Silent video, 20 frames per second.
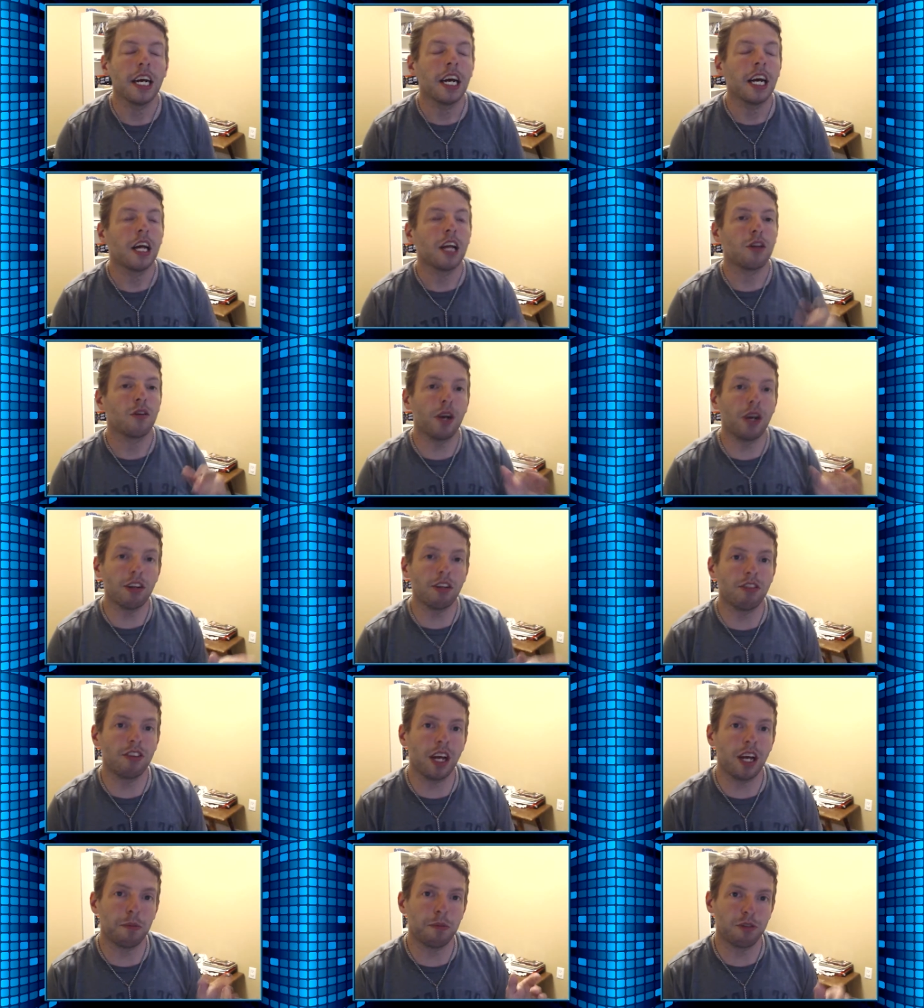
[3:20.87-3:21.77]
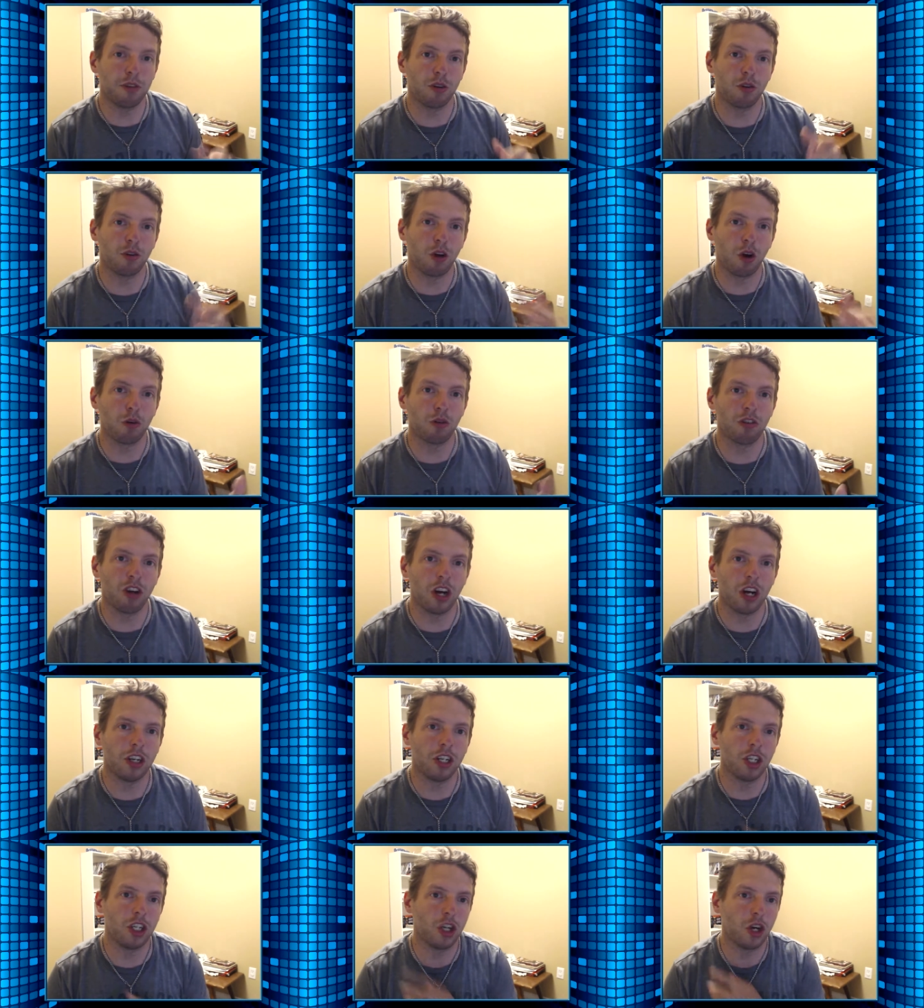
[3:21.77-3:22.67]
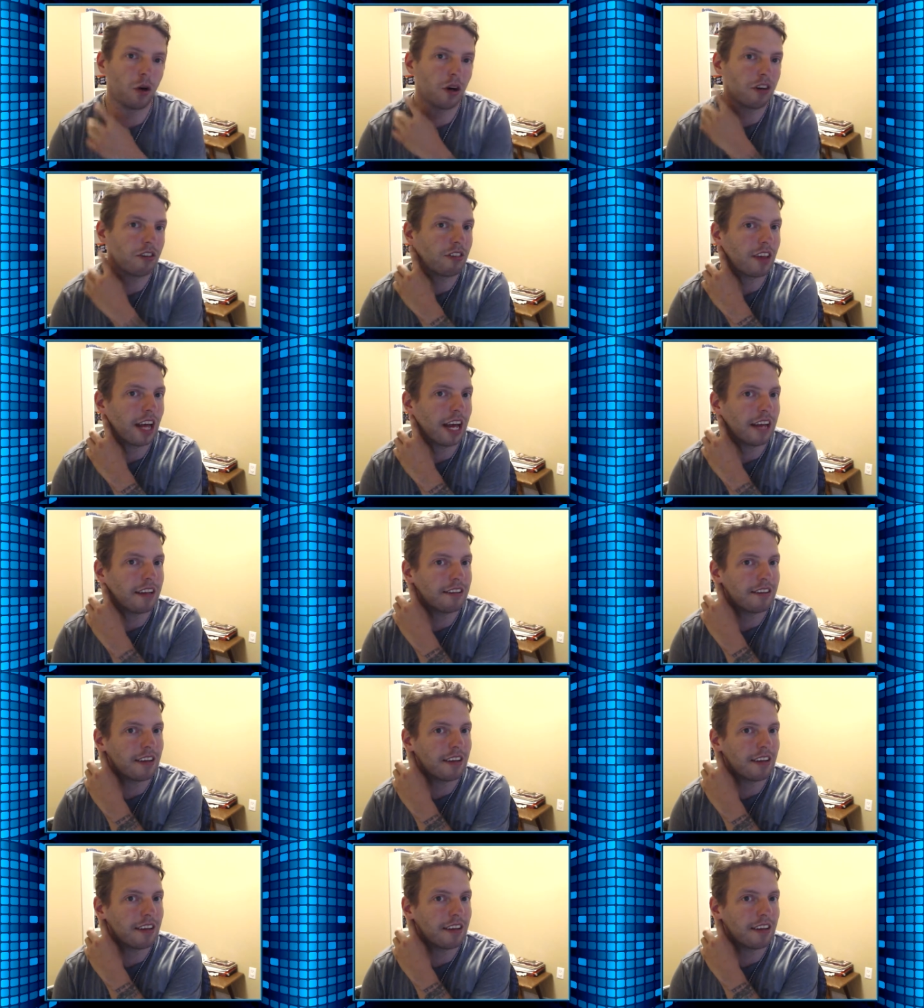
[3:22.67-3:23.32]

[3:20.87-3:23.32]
The rest of the episode goes on to show us that.